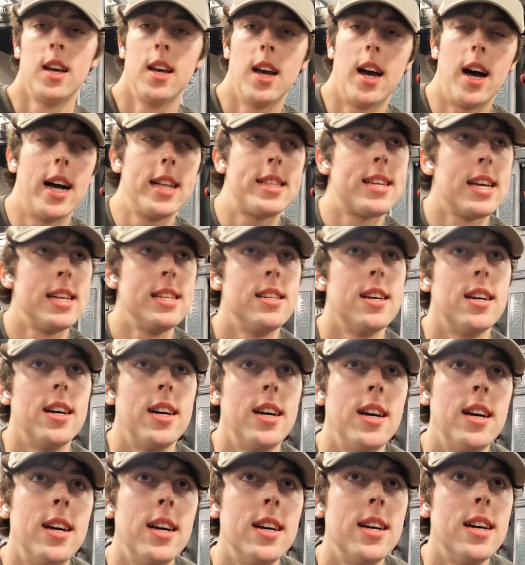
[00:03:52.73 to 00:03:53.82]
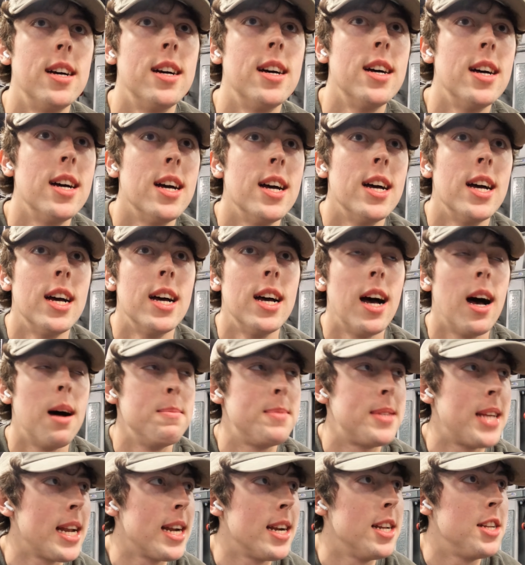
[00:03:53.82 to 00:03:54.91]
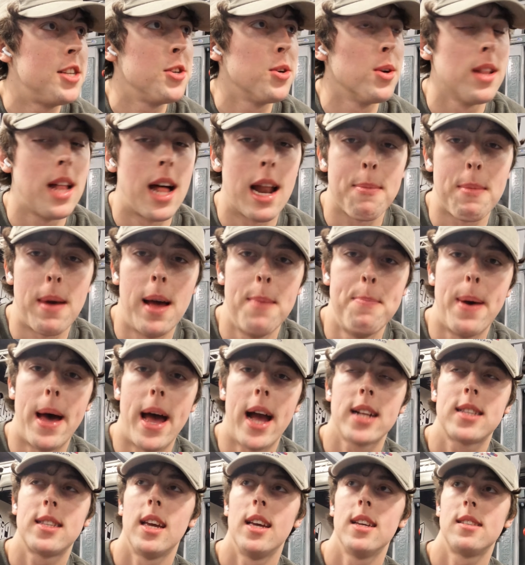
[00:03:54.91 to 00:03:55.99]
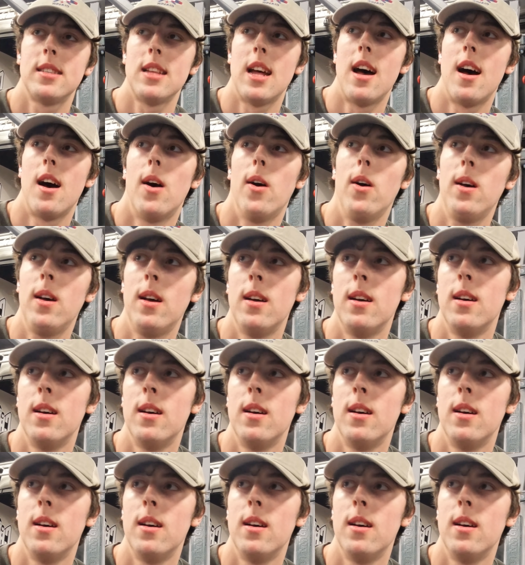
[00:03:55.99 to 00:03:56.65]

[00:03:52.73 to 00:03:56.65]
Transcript: I'm tending to do a lot of my back days now